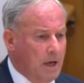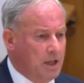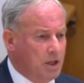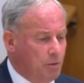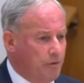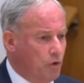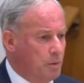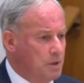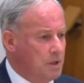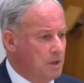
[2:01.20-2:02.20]
the
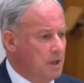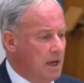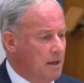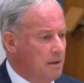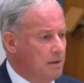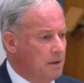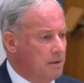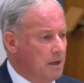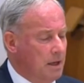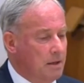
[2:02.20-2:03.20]
performance
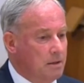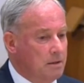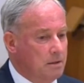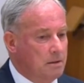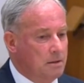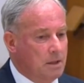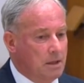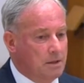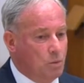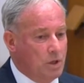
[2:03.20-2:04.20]
that
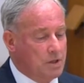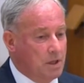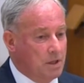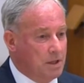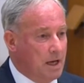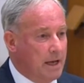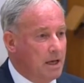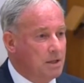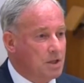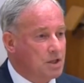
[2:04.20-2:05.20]
we're seeing today,
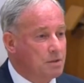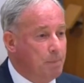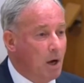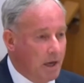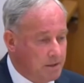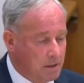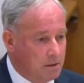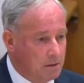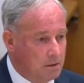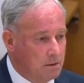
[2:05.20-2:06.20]
despite
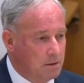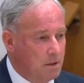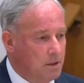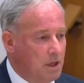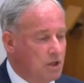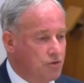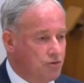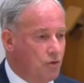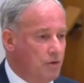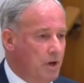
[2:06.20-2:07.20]
the
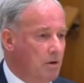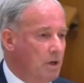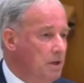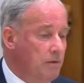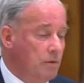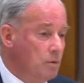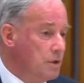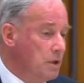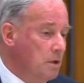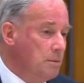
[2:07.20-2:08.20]
extraordinarily difficult
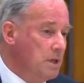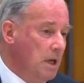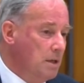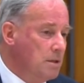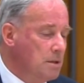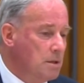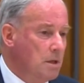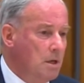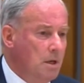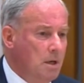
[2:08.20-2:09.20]
circumstances
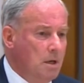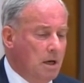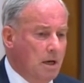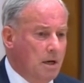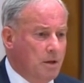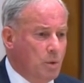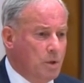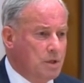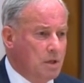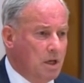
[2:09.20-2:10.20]
that we're
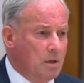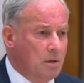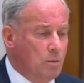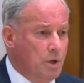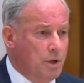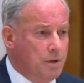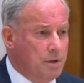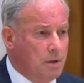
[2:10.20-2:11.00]
seeing with